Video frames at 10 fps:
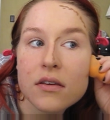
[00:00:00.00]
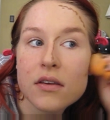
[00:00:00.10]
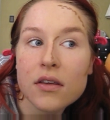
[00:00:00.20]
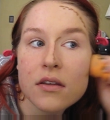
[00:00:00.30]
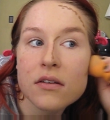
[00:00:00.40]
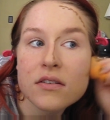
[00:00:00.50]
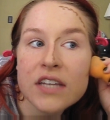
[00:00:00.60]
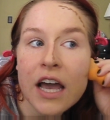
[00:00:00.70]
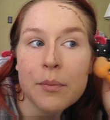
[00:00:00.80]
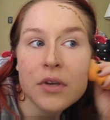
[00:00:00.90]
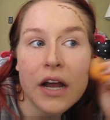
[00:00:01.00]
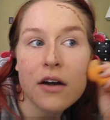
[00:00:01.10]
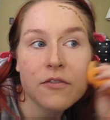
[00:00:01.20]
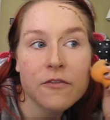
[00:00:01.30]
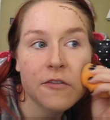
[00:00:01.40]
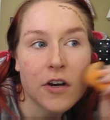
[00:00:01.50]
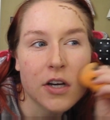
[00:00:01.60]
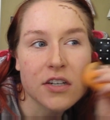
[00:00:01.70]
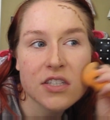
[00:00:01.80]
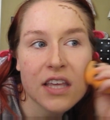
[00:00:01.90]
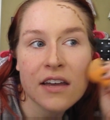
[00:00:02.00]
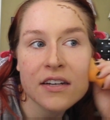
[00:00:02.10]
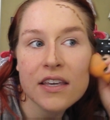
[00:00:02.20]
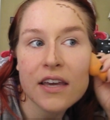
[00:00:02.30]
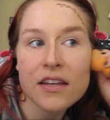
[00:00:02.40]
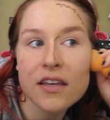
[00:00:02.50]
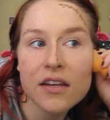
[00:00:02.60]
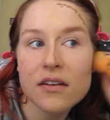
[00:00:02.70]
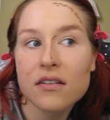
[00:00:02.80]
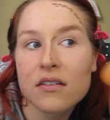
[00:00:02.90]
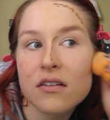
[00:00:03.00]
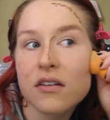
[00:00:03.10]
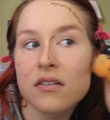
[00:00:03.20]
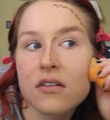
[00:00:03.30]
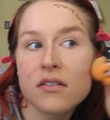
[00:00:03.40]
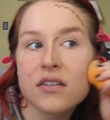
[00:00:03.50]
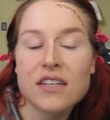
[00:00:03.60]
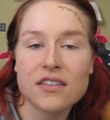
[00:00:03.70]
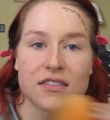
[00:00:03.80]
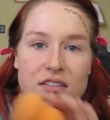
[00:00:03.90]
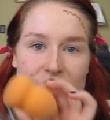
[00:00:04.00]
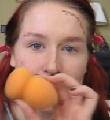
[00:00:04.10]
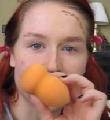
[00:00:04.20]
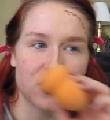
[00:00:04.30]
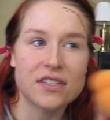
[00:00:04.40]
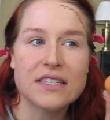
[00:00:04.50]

and tap it out first, kind of get it, since the sponge is